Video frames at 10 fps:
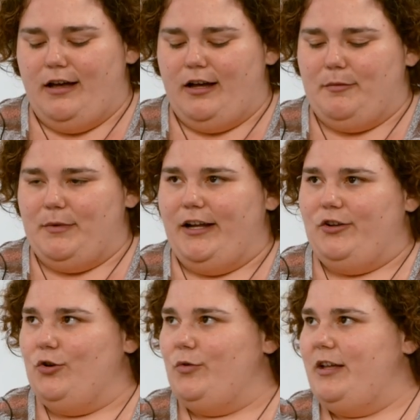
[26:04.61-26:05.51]
I
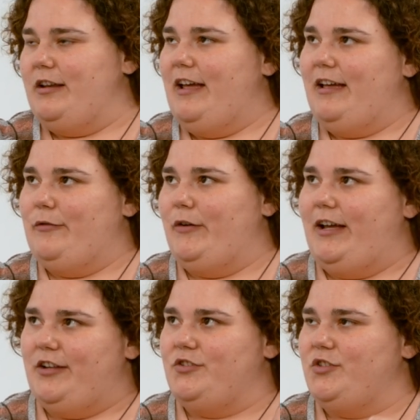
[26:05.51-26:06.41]
know that if I
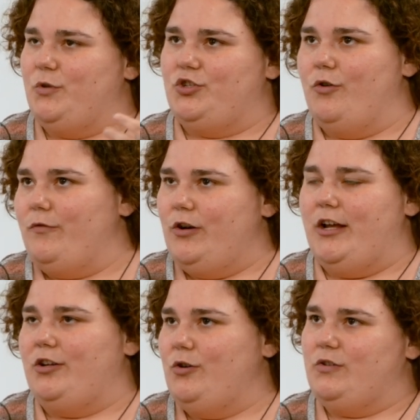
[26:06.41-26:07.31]
had to switch over
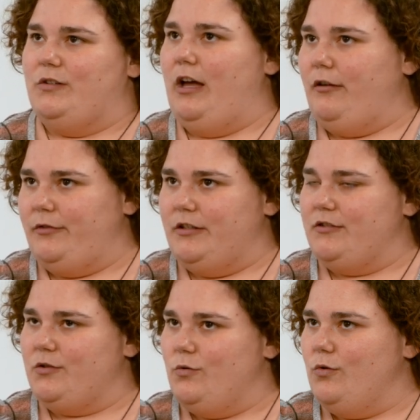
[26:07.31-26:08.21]
and go to
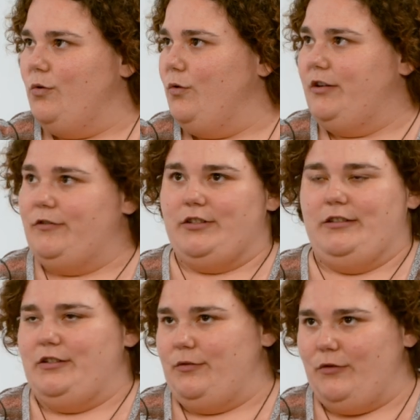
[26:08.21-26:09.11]
Latvian school or even
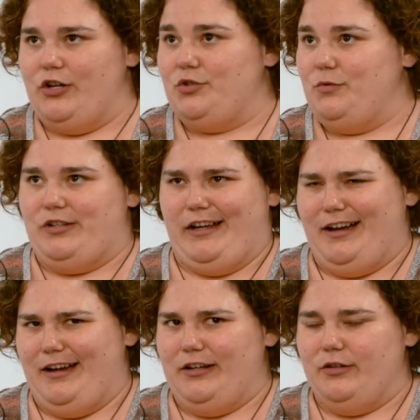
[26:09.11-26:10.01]
into French, which I
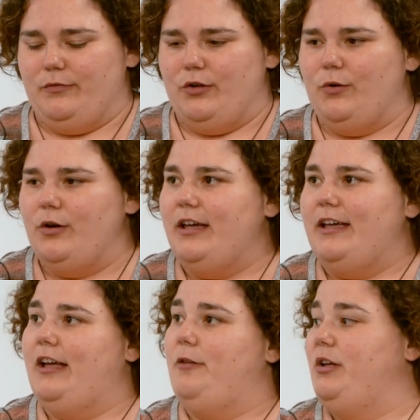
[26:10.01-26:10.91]
kind of know,
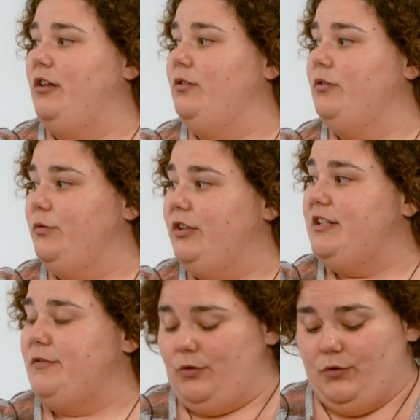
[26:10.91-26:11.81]
that'd be a really
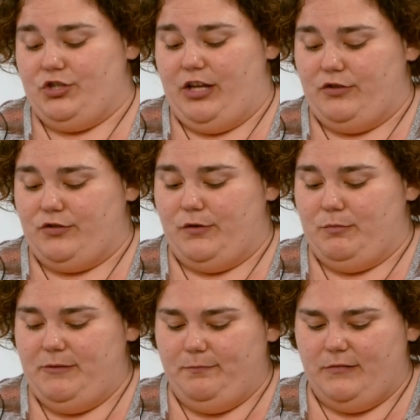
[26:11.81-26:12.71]
difficult challenge for
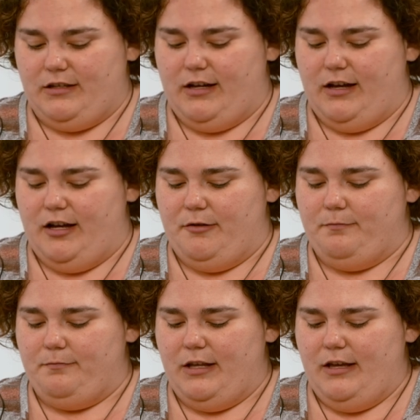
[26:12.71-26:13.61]
me.
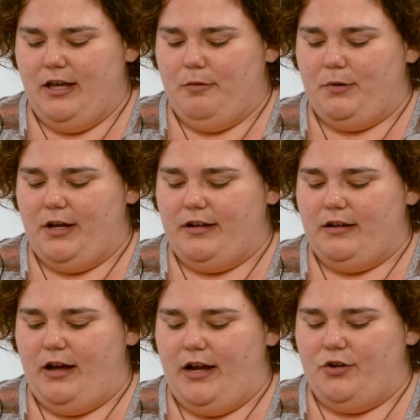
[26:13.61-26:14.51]
But
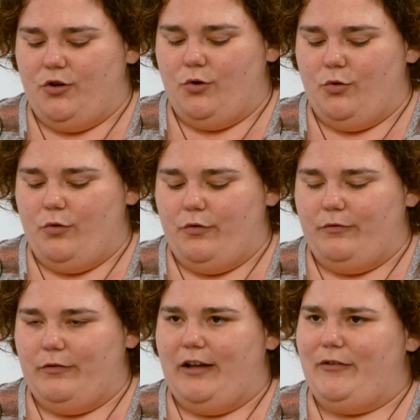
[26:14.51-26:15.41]
I know
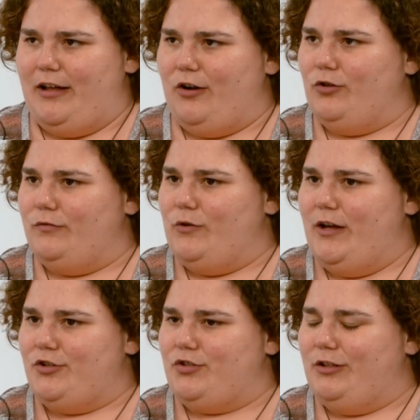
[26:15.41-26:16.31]
I've had all of you
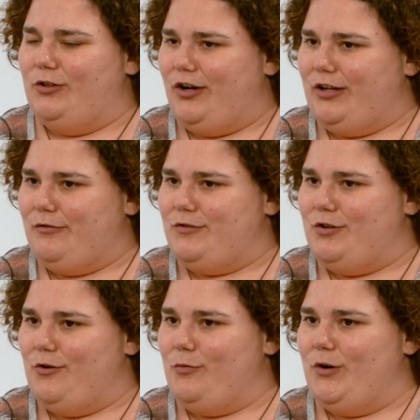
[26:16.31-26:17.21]
actually long enough to
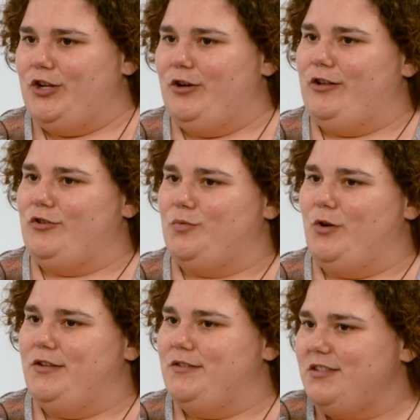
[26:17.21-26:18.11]
know where your English
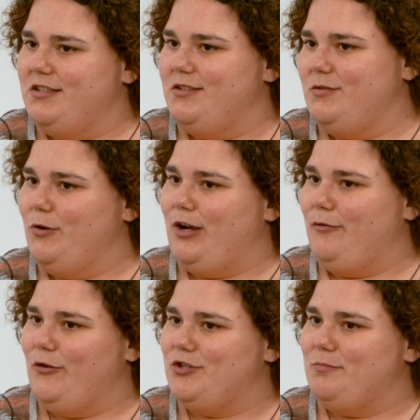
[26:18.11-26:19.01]
was when I
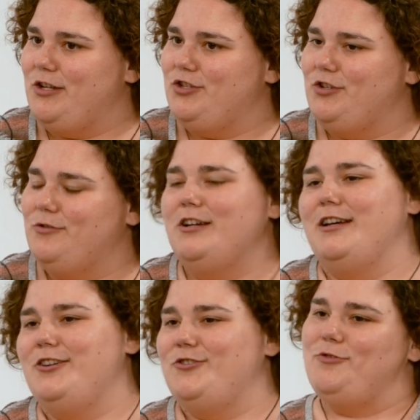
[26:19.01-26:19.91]
first met you
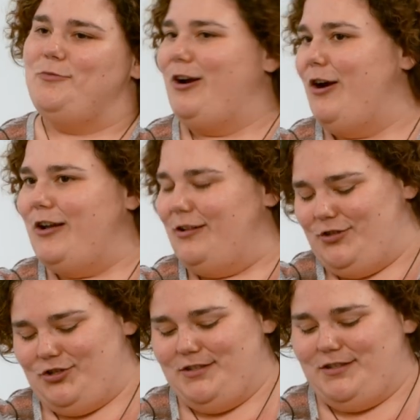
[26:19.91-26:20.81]
to where our
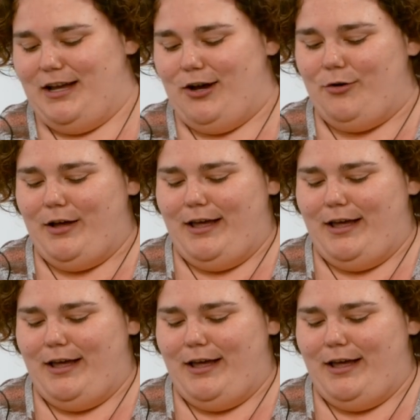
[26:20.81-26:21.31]
English is now.